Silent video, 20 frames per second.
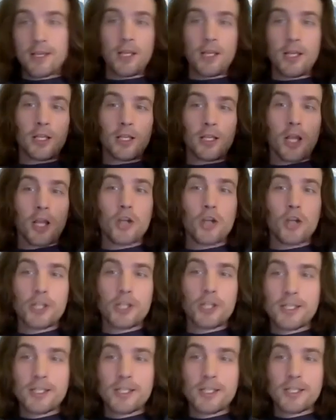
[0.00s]

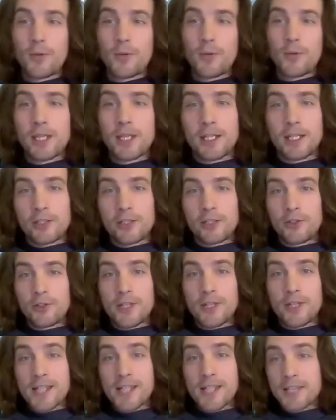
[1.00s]
largest that we can include is
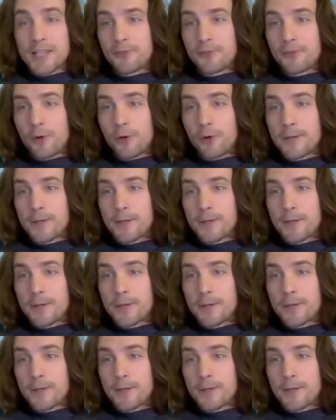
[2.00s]
S4.